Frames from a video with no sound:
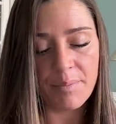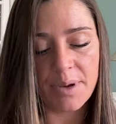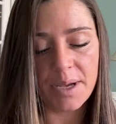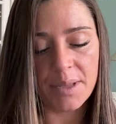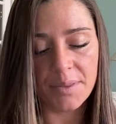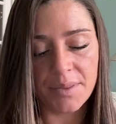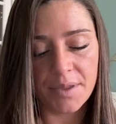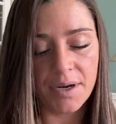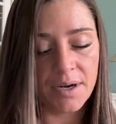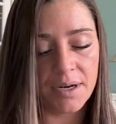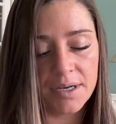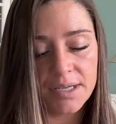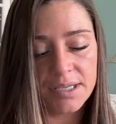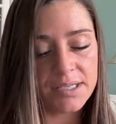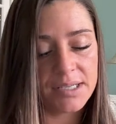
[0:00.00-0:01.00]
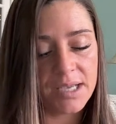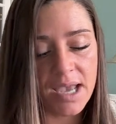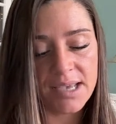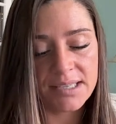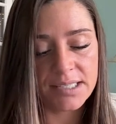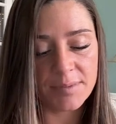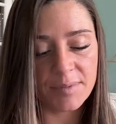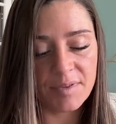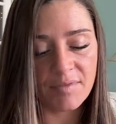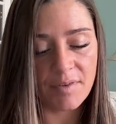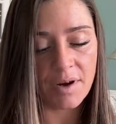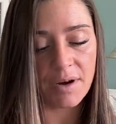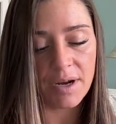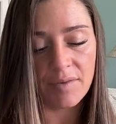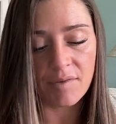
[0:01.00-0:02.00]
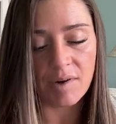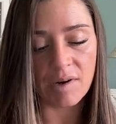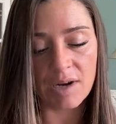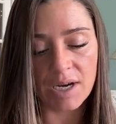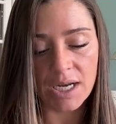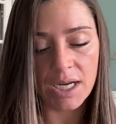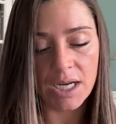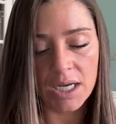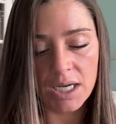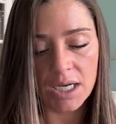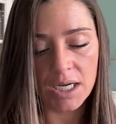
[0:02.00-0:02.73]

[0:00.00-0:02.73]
but has to be very, very